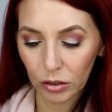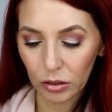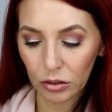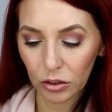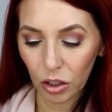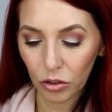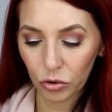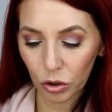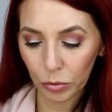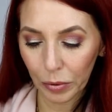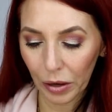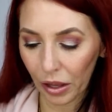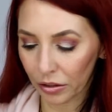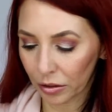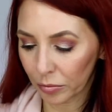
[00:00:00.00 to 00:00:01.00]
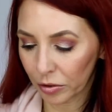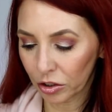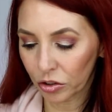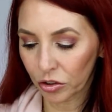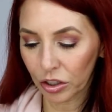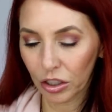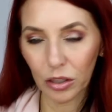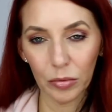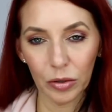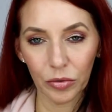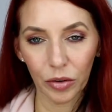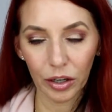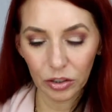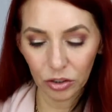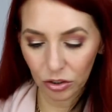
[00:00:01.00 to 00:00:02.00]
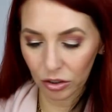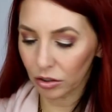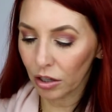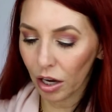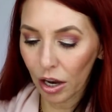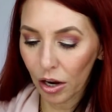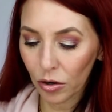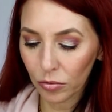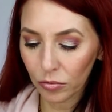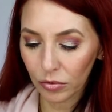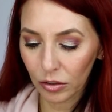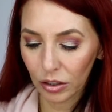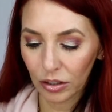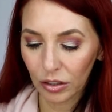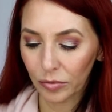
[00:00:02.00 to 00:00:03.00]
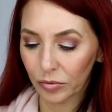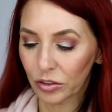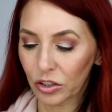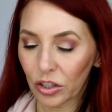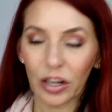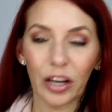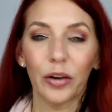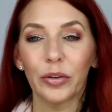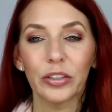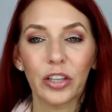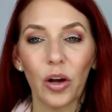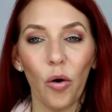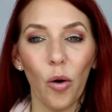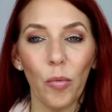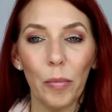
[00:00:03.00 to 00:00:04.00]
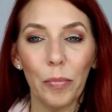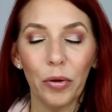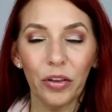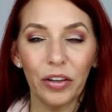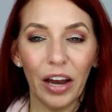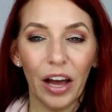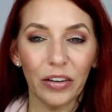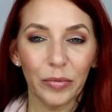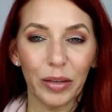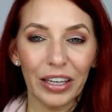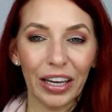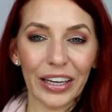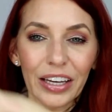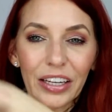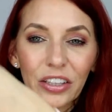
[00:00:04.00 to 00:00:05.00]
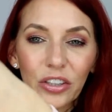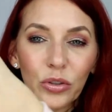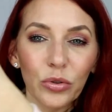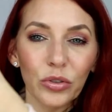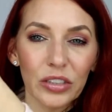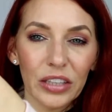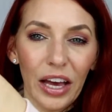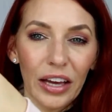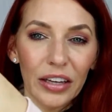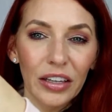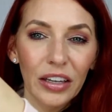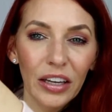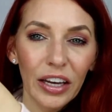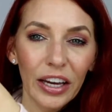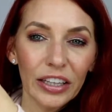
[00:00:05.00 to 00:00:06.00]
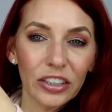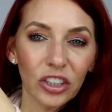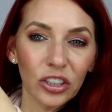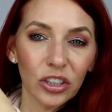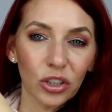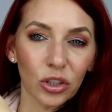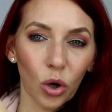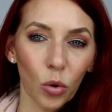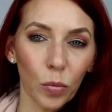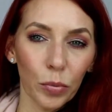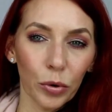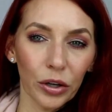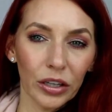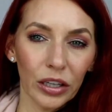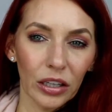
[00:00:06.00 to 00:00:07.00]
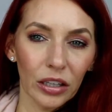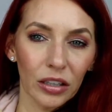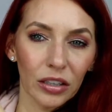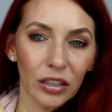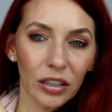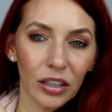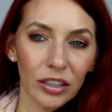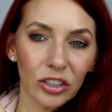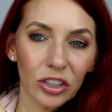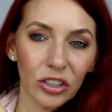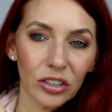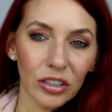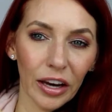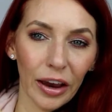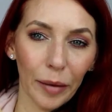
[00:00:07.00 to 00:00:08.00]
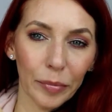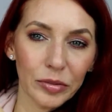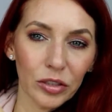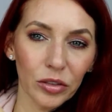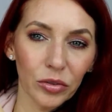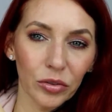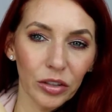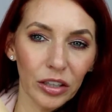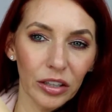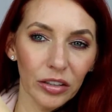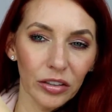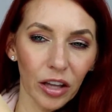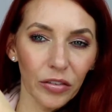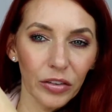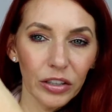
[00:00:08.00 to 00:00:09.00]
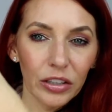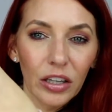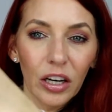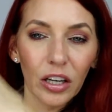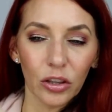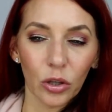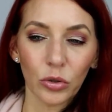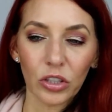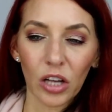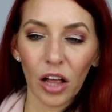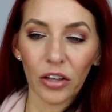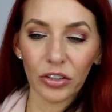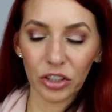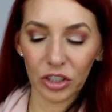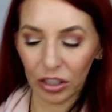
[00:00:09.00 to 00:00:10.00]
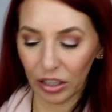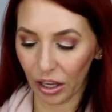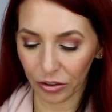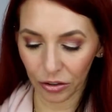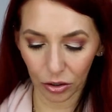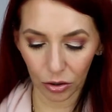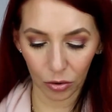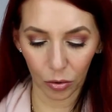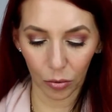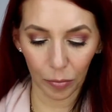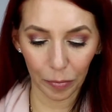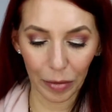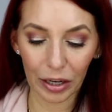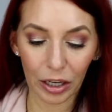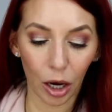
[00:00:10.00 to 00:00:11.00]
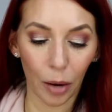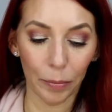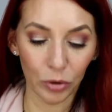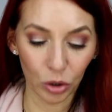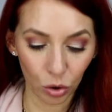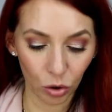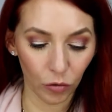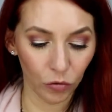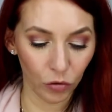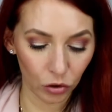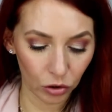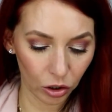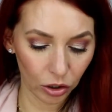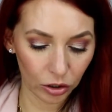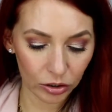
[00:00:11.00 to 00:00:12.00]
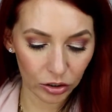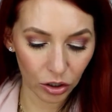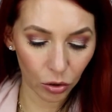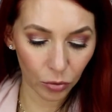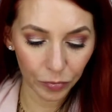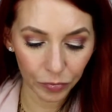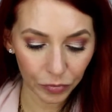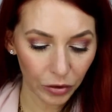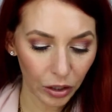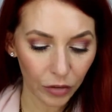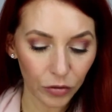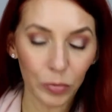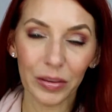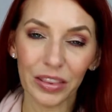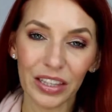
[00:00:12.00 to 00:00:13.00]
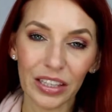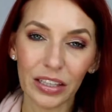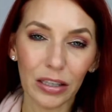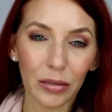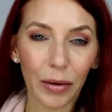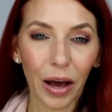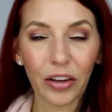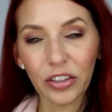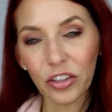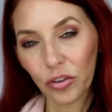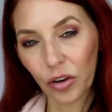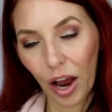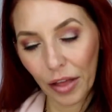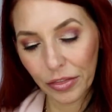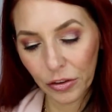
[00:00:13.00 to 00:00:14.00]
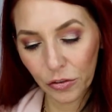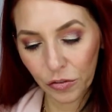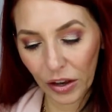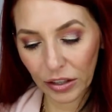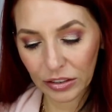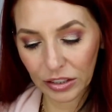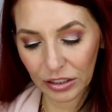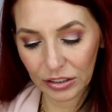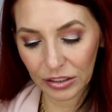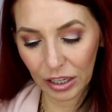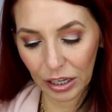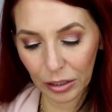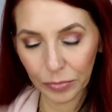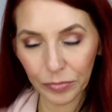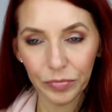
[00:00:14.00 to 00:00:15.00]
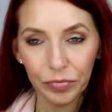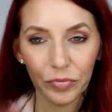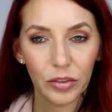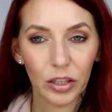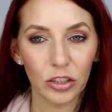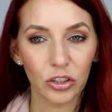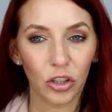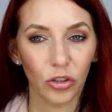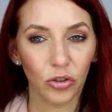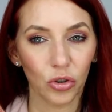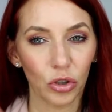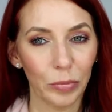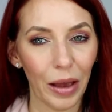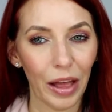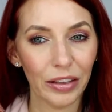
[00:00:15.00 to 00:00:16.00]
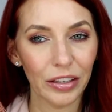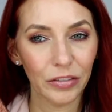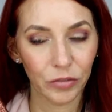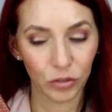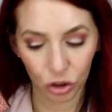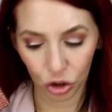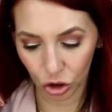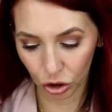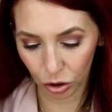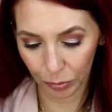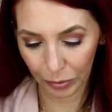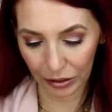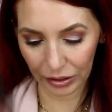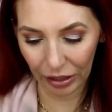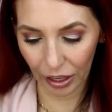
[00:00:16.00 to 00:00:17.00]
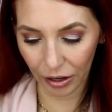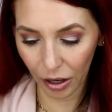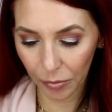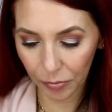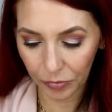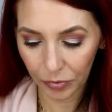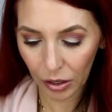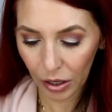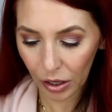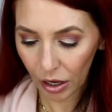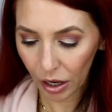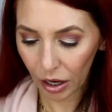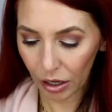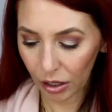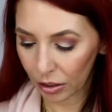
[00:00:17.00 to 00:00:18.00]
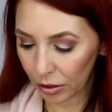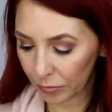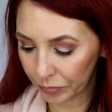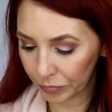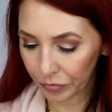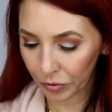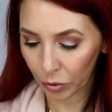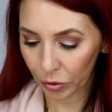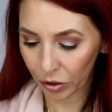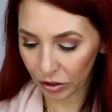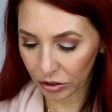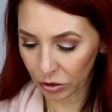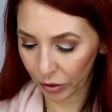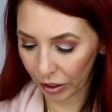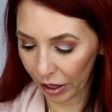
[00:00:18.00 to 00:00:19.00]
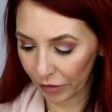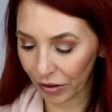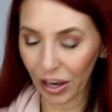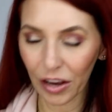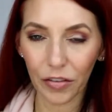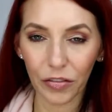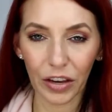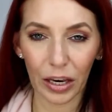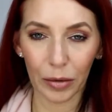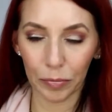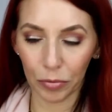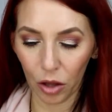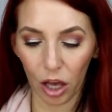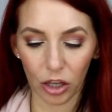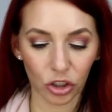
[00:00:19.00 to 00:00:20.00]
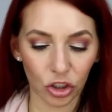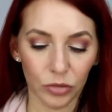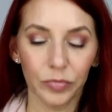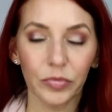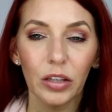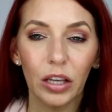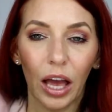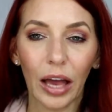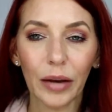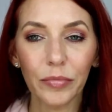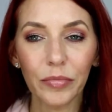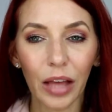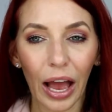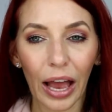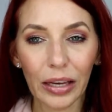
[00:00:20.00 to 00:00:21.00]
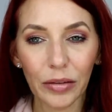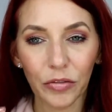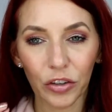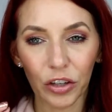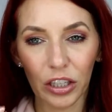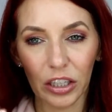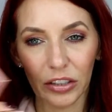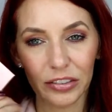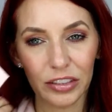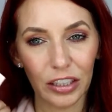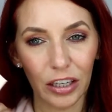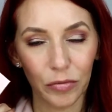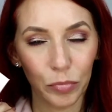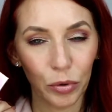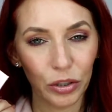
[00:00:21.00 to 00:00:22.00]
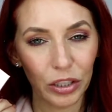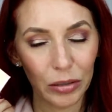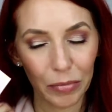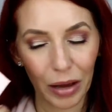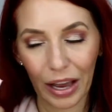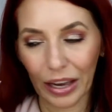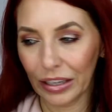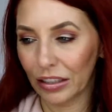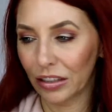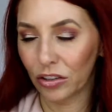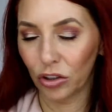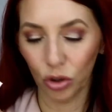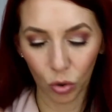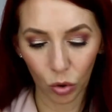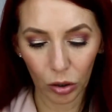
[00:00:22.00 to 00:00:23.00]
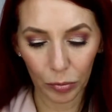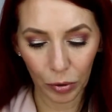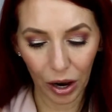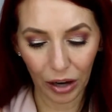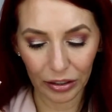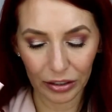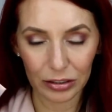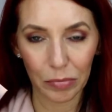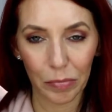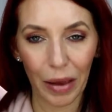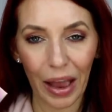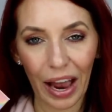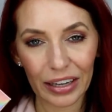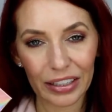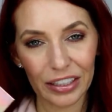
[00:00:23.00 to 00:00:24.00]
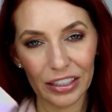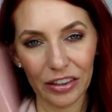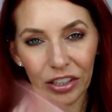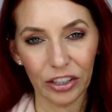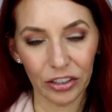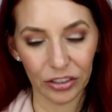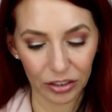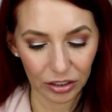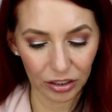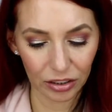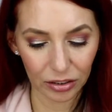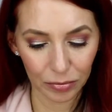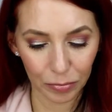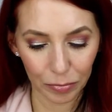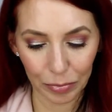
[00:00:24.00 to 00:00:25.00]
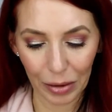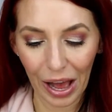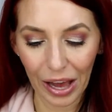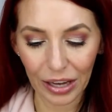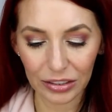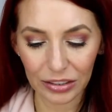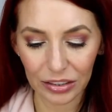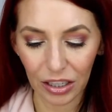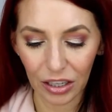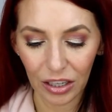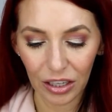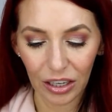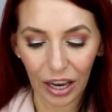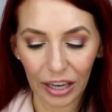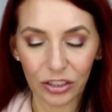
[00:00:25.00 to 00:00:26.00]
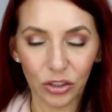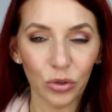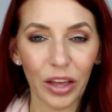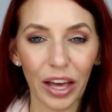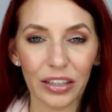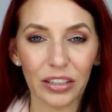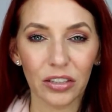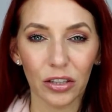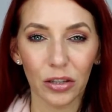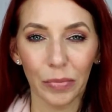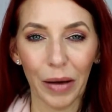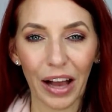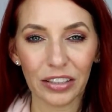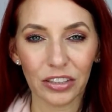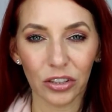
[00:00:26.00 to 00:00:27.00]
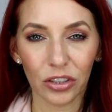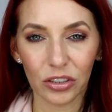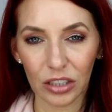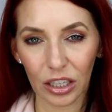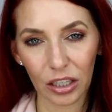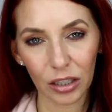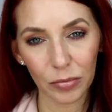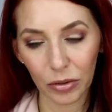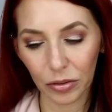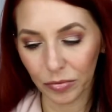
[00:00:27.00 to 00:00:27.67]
Sultry palette. I'm like, you're kidding me, right? She's, no. So then I always go home and pull it out, and I'm like, I gotta use that. It's just so pretty. I just absolutely love it. Those colors together make a beautiful look. So if you've been thinking about it or on the fence, I say Sultry palette, for sure, pick that up. What else do I have? I have a blush. I am very guilty of putting my newer products back in their box. I do that until the box looks terrible.